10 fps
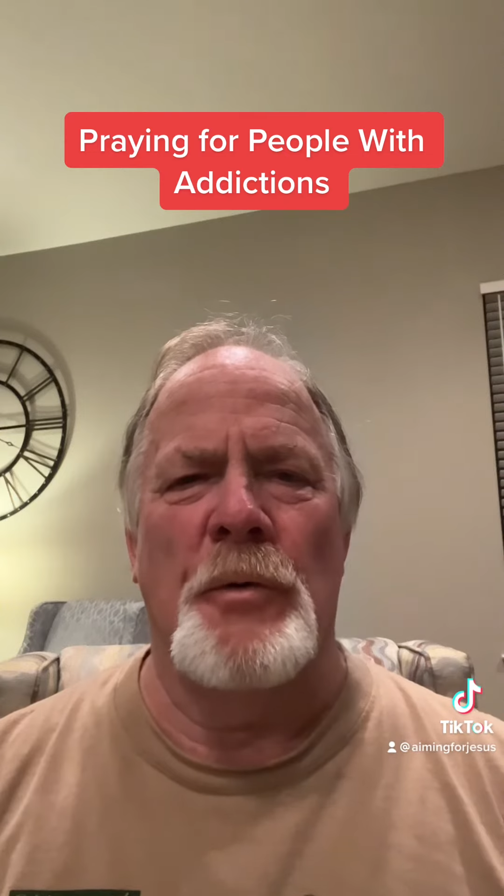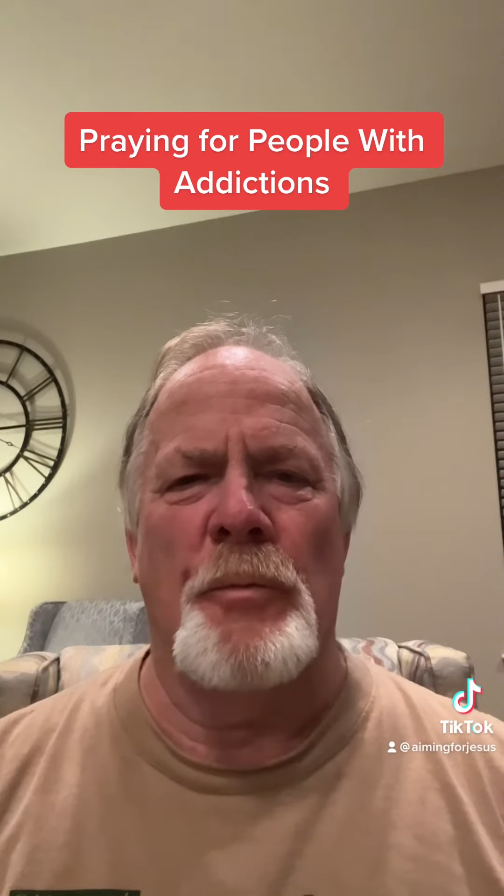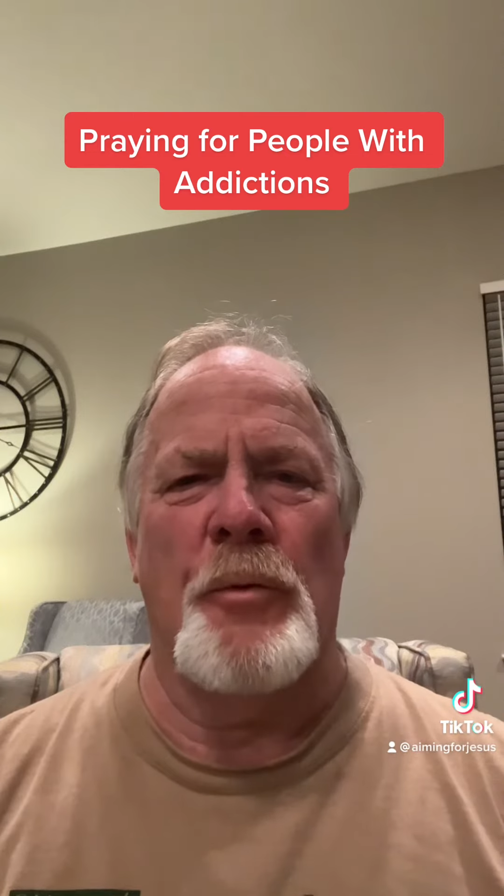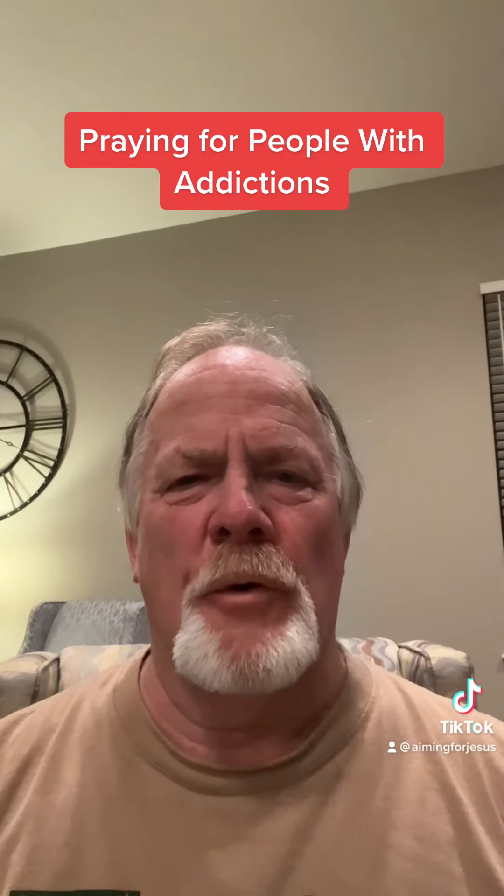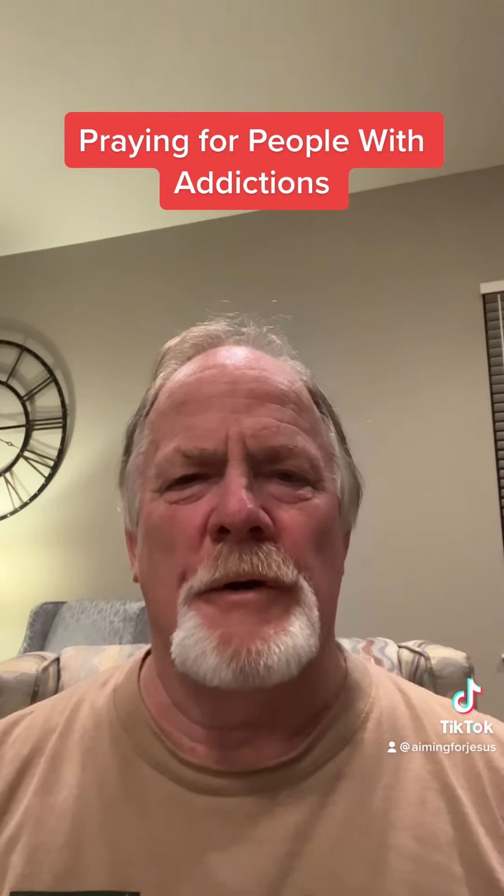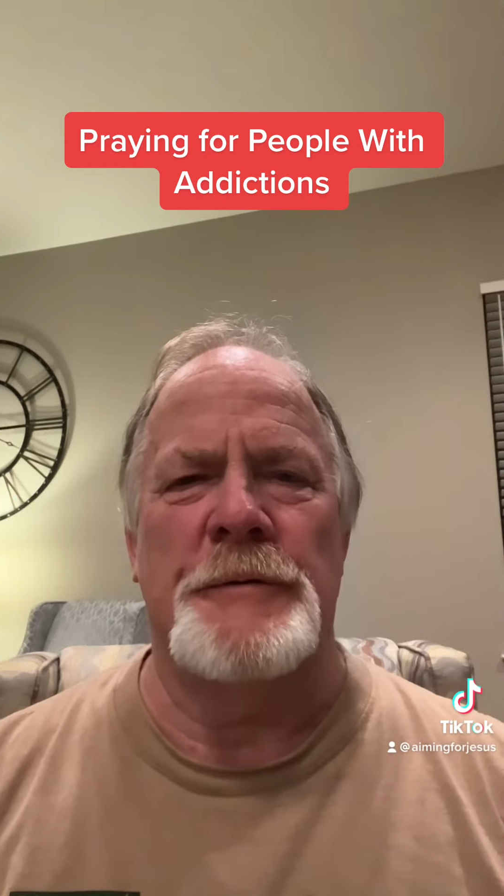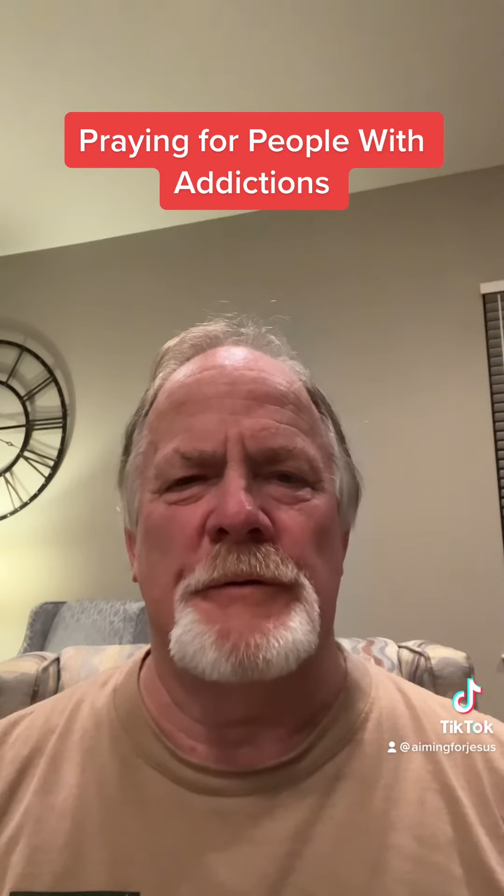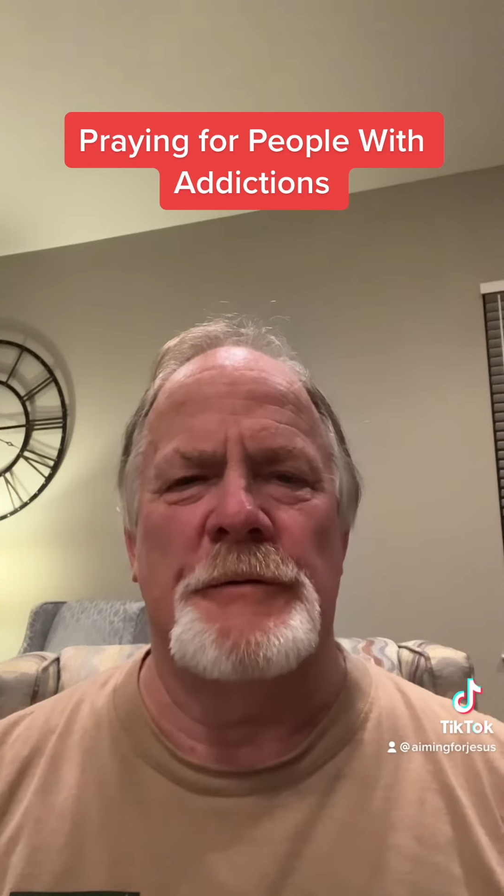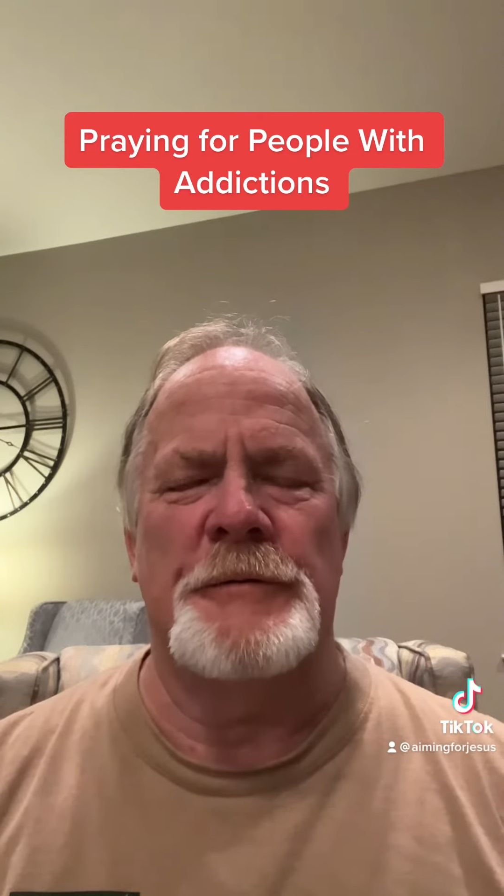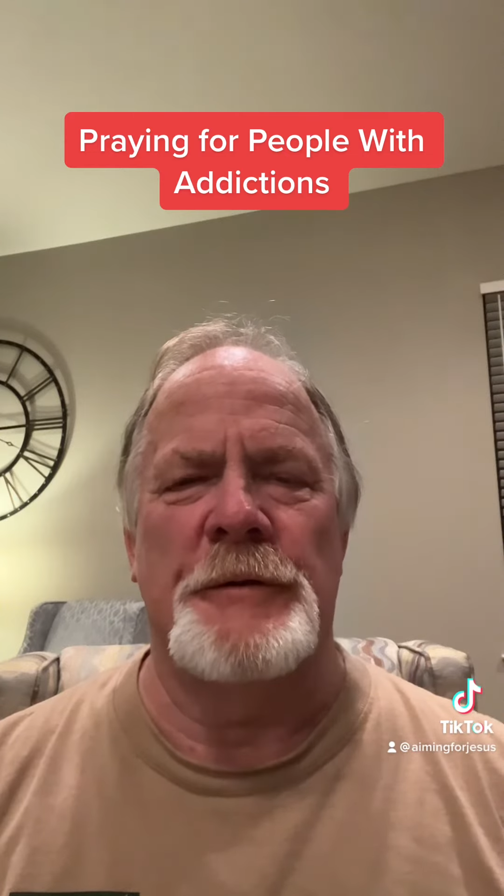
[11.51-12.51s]

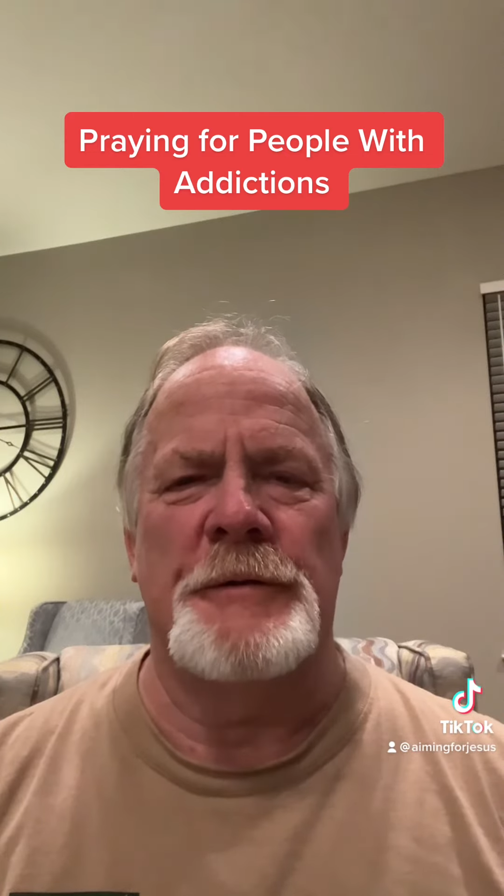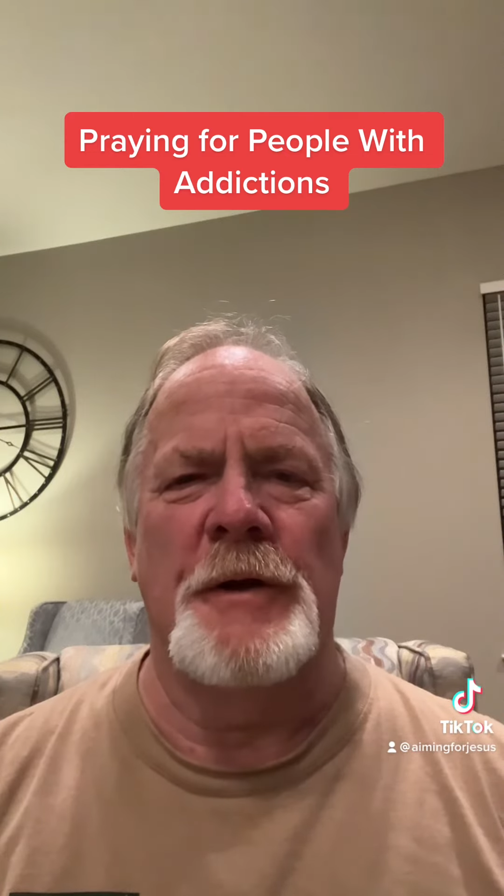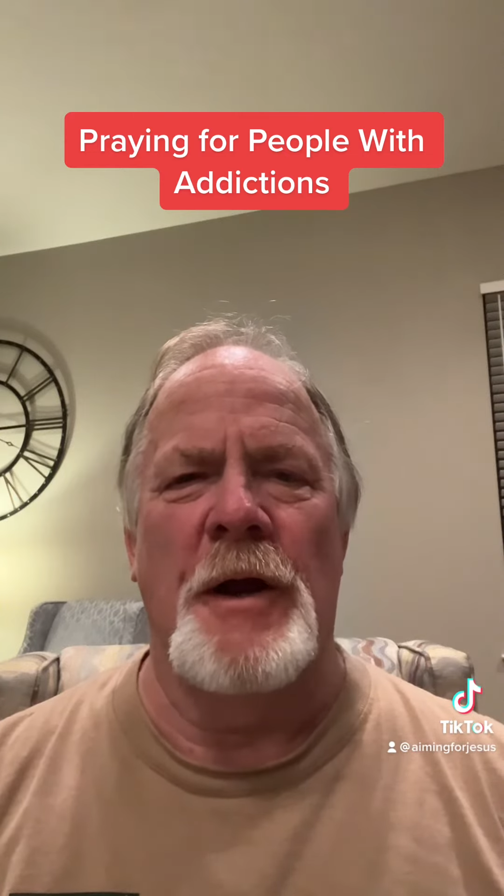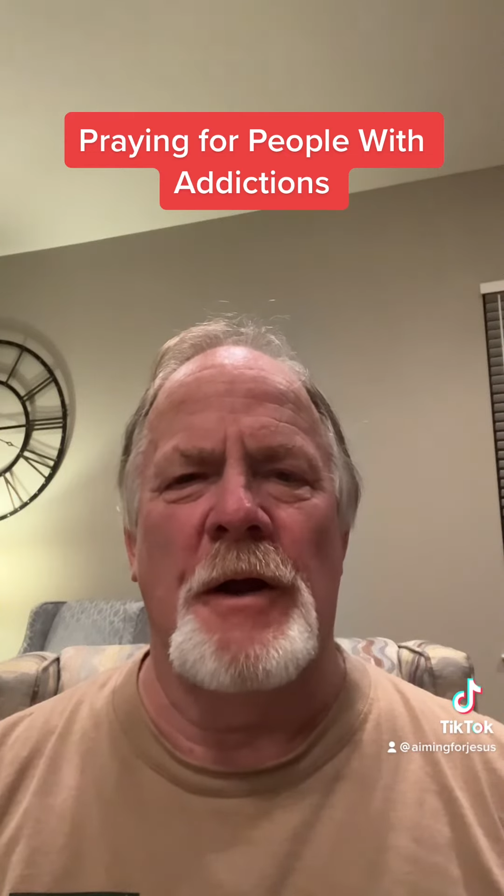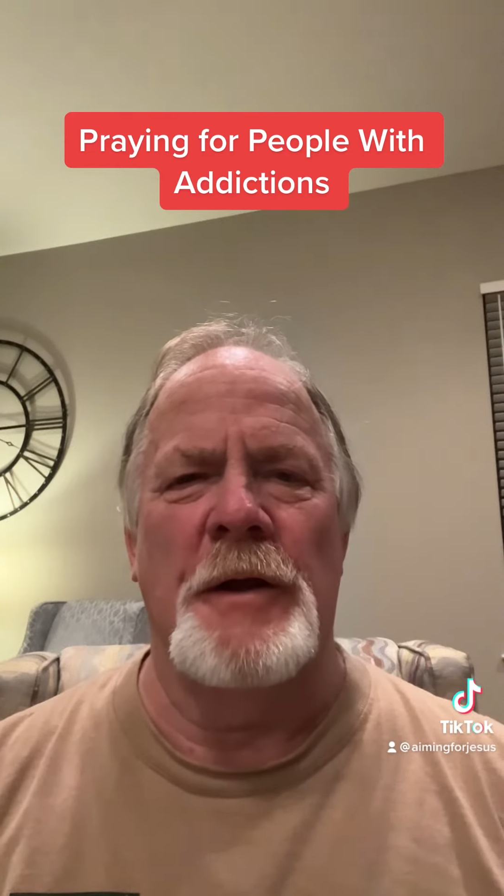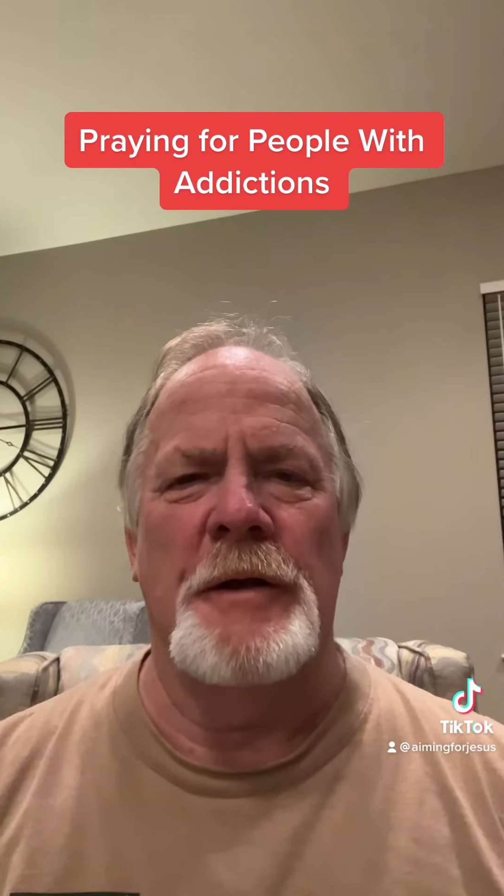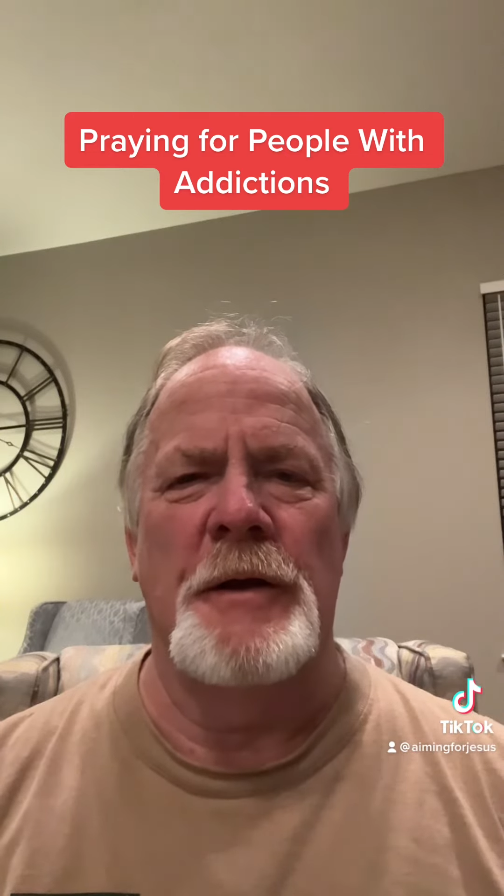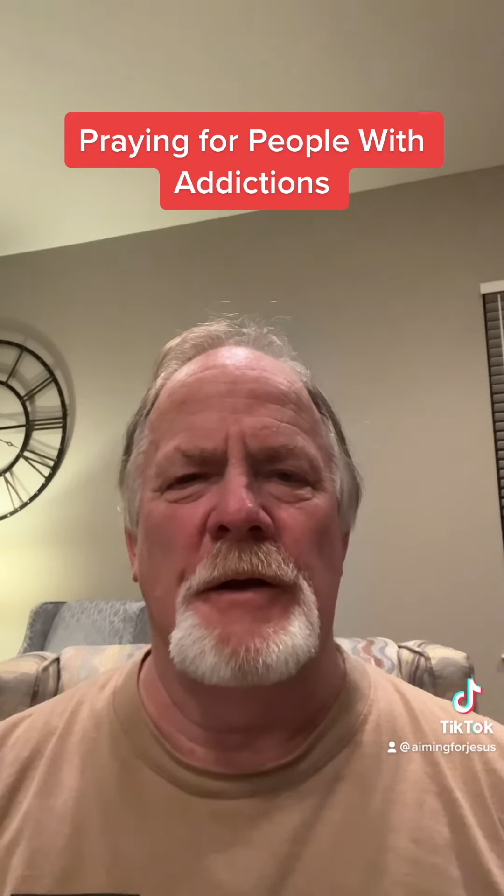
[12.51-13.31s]
presence this day